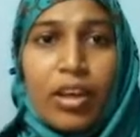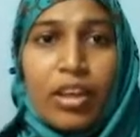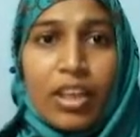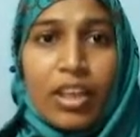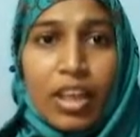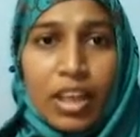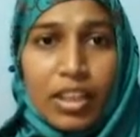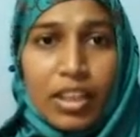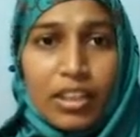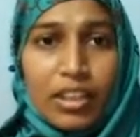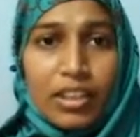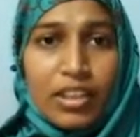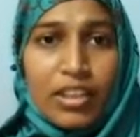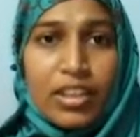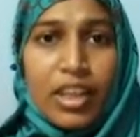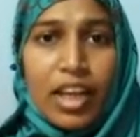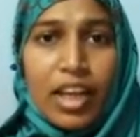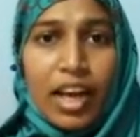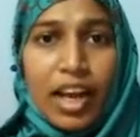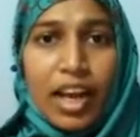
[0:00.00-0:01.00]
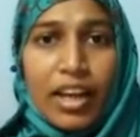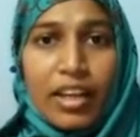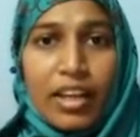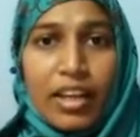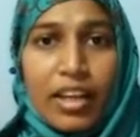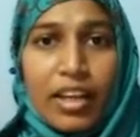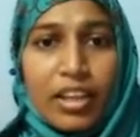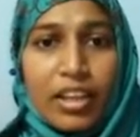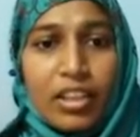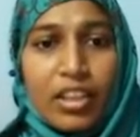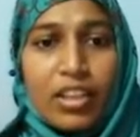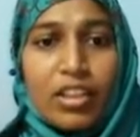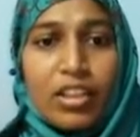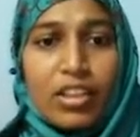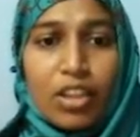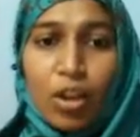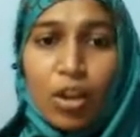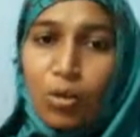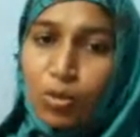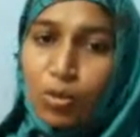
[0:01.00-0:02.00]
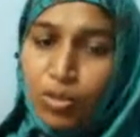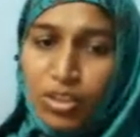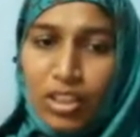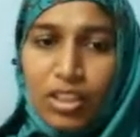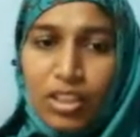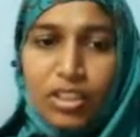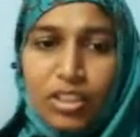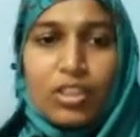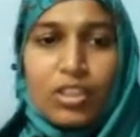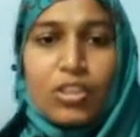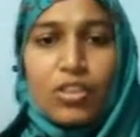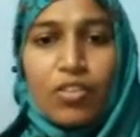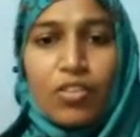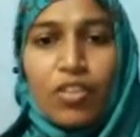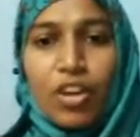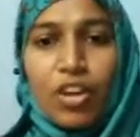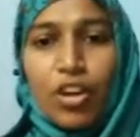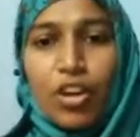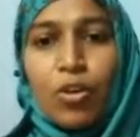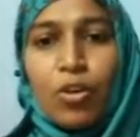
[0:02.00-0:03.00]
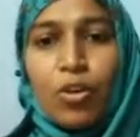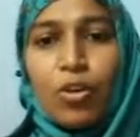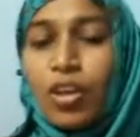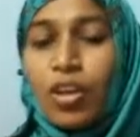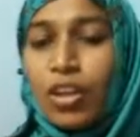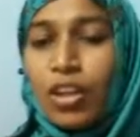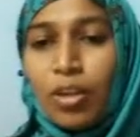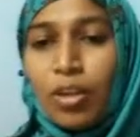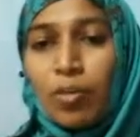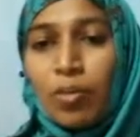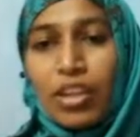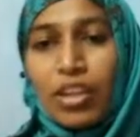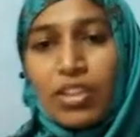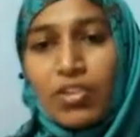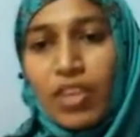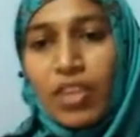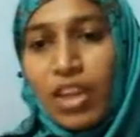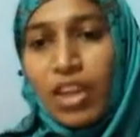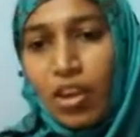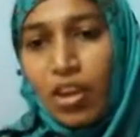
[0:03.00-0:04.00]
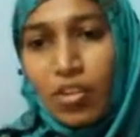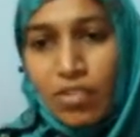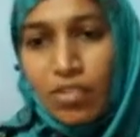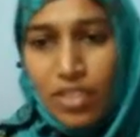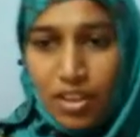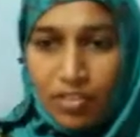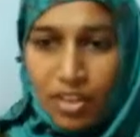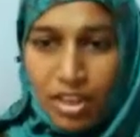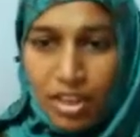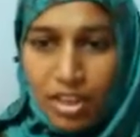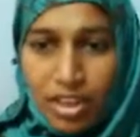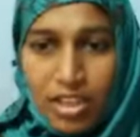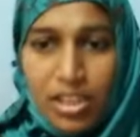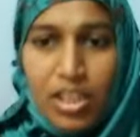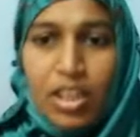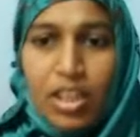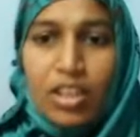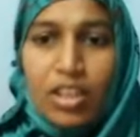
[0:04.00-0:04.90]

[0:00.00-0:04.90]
Tens, hundredth, thousands. Very good. The place value of 7 is